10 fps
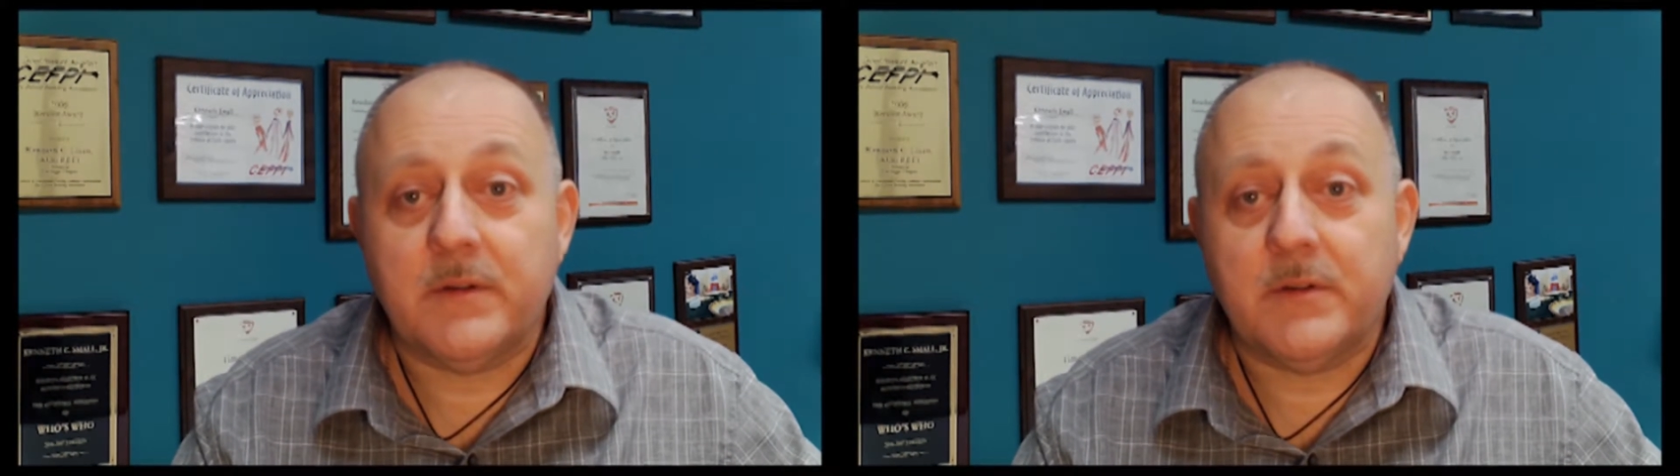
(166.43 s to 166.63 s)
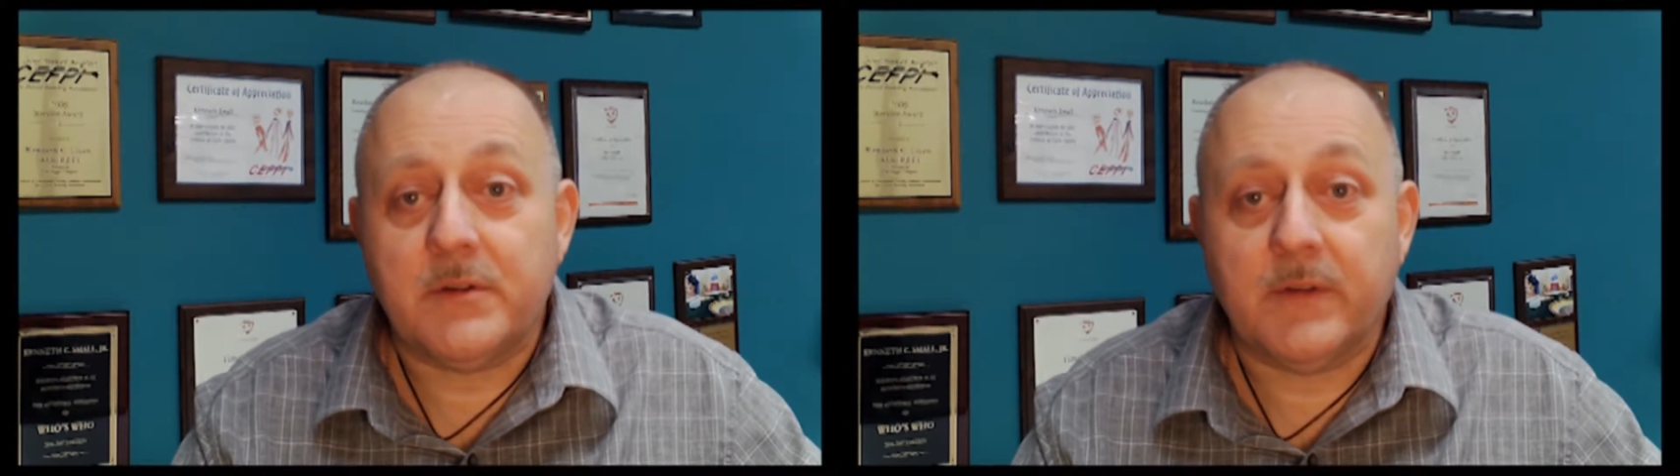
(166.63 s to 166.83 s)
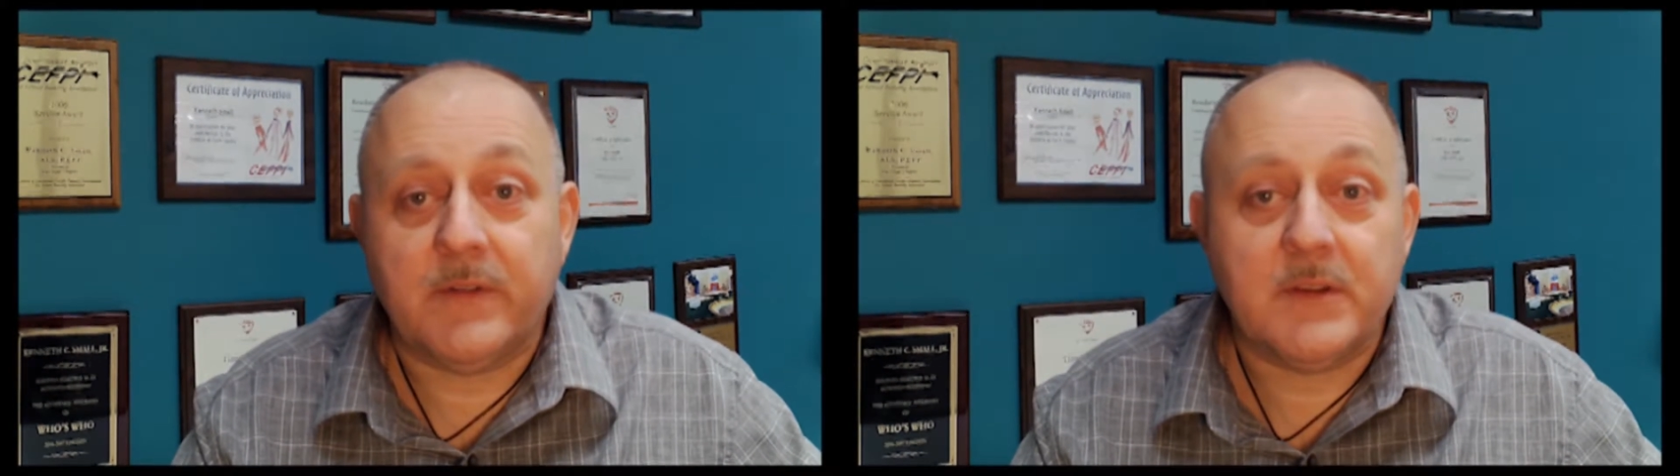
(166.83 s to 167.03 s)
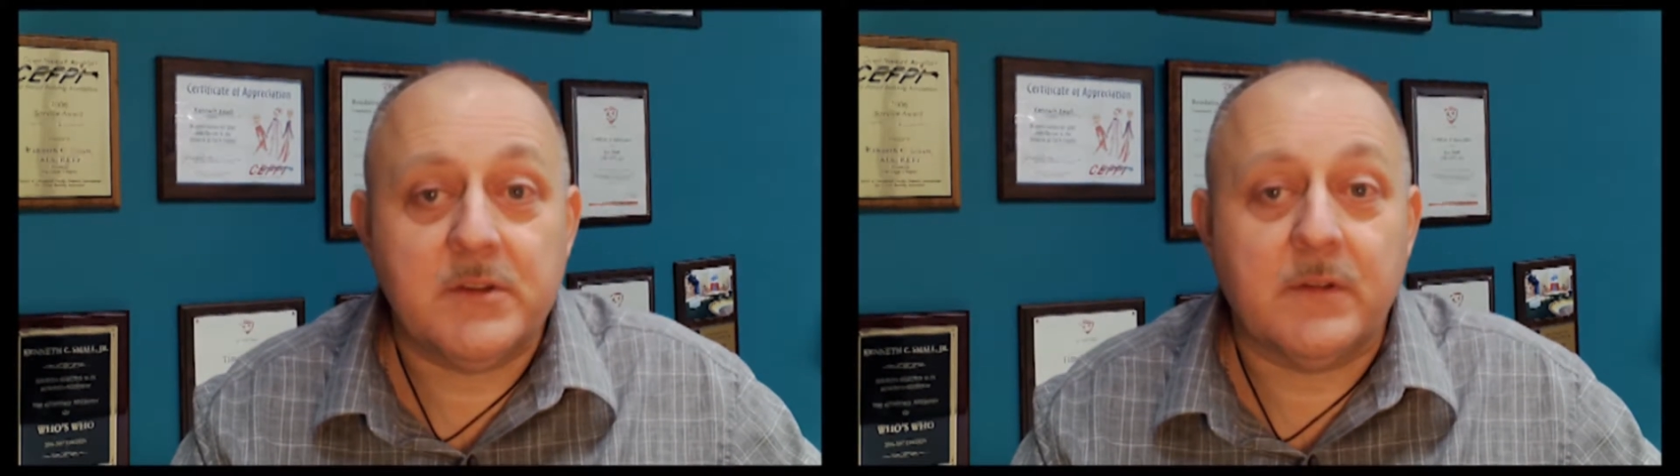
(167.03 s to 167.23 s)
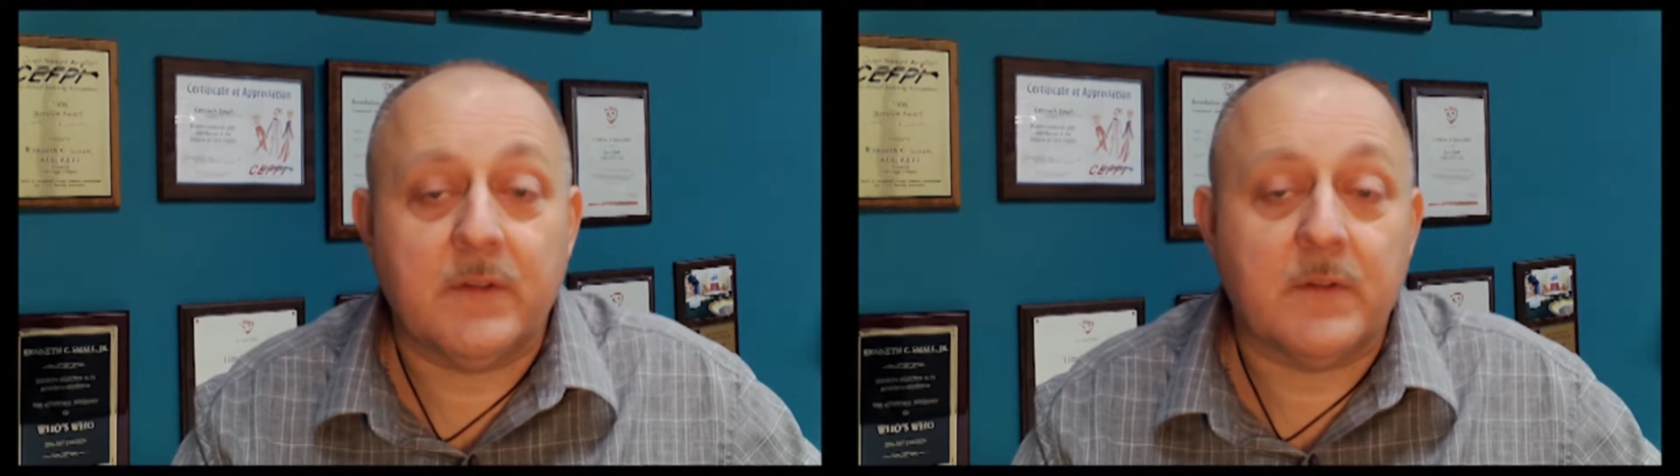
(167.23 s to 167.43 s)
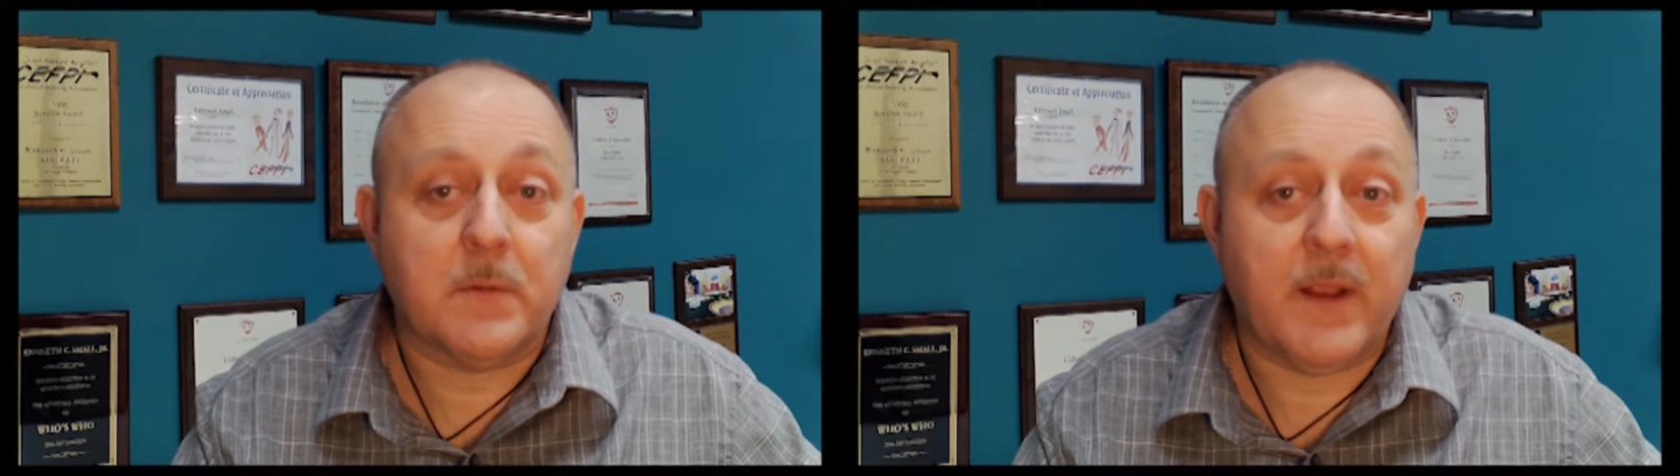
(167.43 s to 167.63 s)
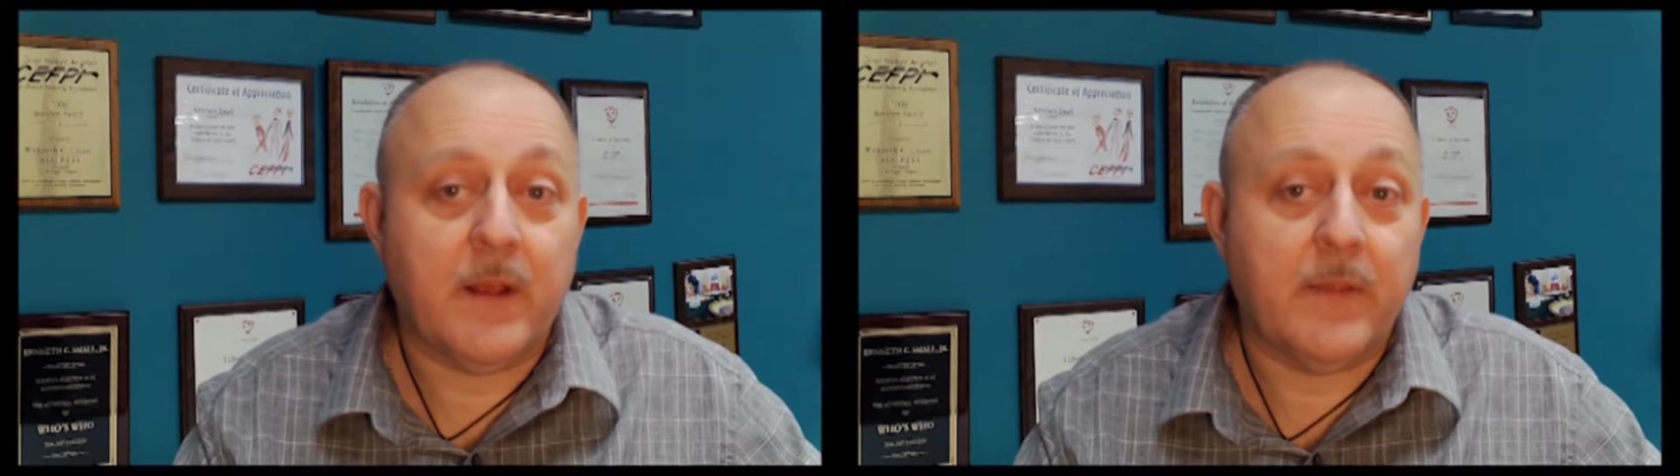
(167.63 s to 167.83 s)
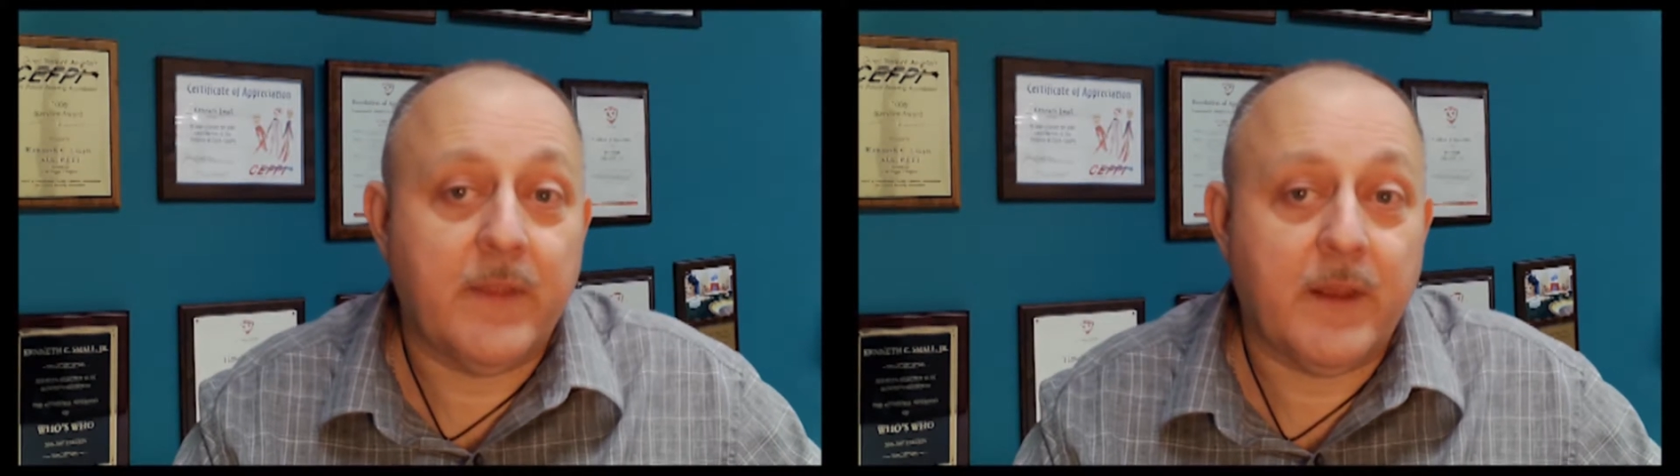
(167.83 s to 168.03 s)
jurisdictions around